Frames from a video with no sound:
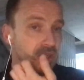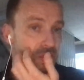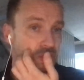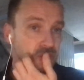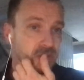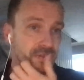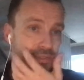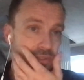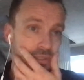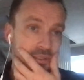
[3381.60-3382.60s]

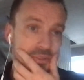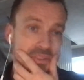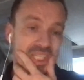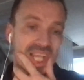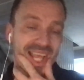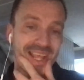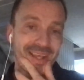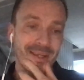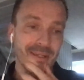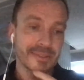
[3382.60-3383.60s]
The
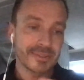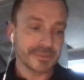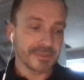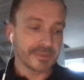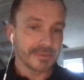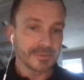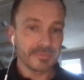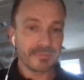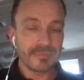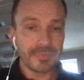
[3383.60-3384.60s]
governance point is
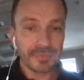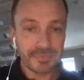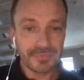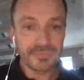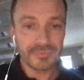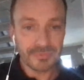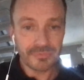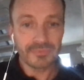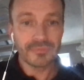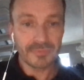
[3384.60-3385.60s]
just shifting a little
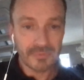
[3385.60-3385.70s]
bit.